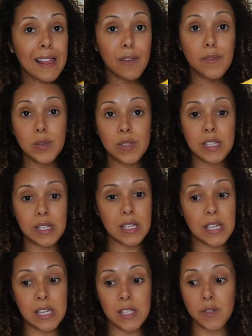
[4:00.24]
love using
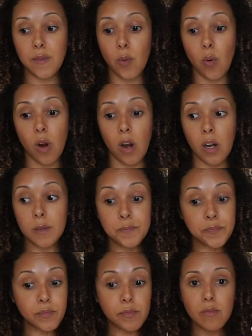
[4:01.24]
these for
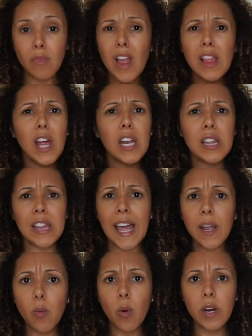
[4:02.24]
a lot of
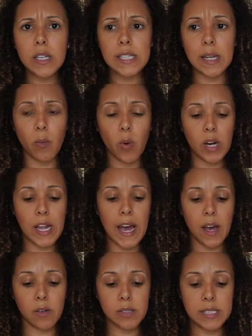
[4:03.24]
leg
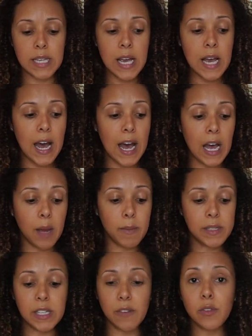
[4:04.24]
workouts.
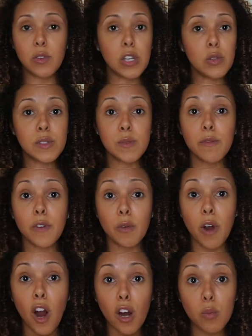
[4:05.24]
Definitely you can use them
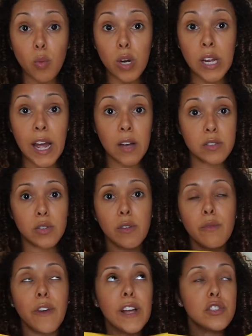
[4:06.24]
for arm workouts. You
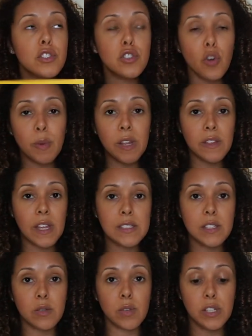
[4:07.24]
can find so many things
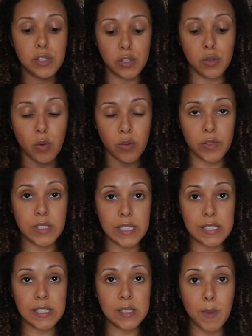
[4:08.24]
that you can do with
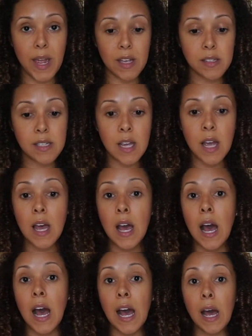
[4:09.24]
resistance bands
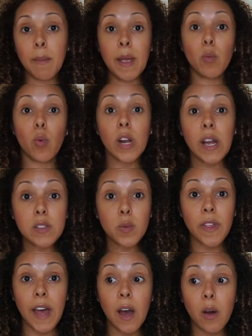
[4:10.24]
and workouts
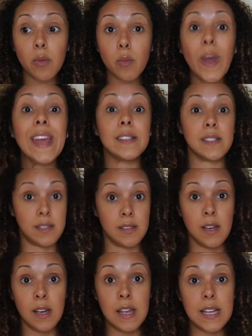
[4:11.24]
without weights.
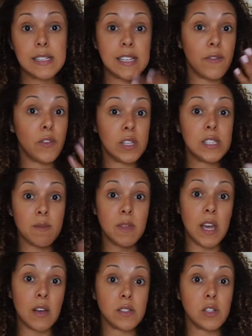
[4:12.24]
It's definitely
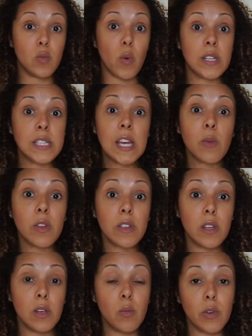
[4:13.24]
something else that you want to take with
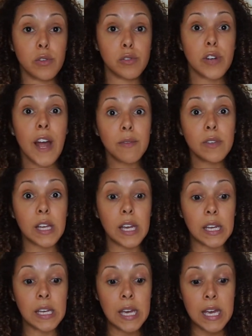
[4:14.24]
you when you're
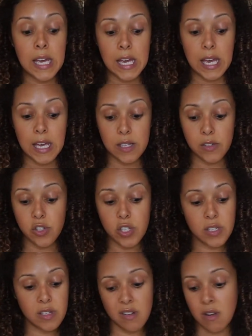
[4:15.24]
traveling, is
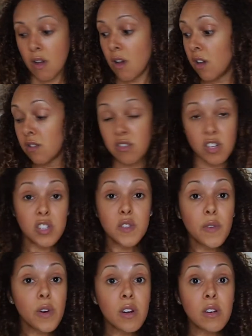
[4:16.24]
just search
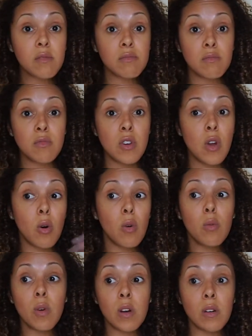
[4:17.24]
for
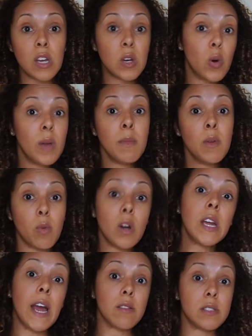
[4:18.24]
no equipment
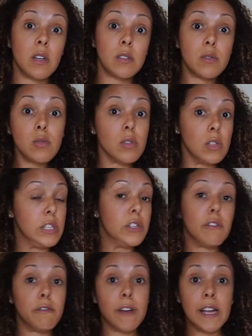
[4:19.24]
workouts on Google and
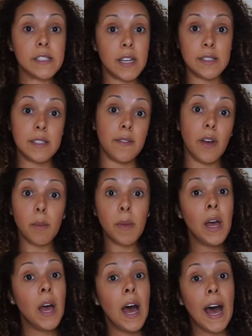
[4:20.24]
you'll find tons of them.
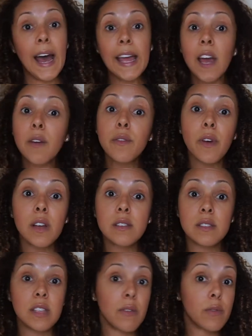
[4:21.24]
I have
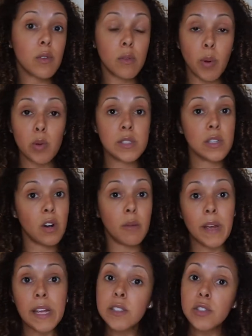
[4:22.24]
several posted on
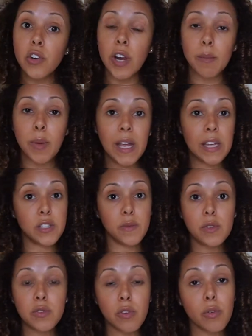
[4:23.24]
my Instagram page. If
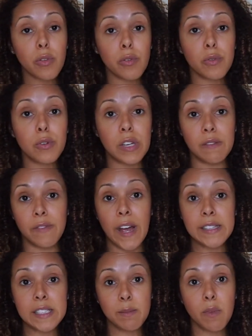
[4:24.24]
you scroll through, you can
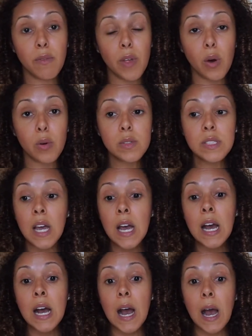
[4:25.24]
find some of those.
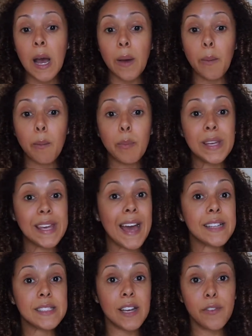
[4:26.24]
But
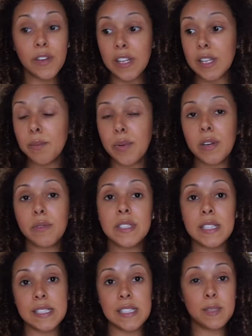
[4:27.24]
yeah, definitely bring
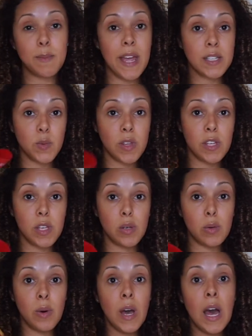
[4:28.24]
resistance bands with
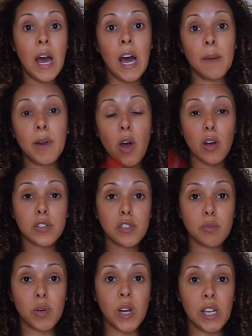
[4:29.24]
you. And
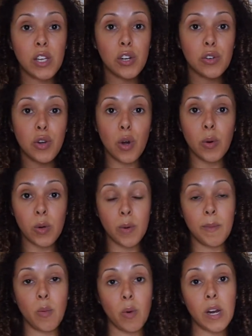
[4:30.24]
also bring your no
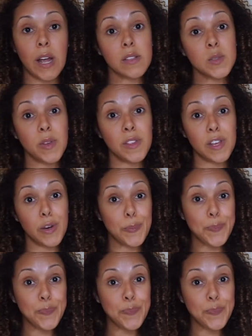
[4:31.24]
equipment workouts with you.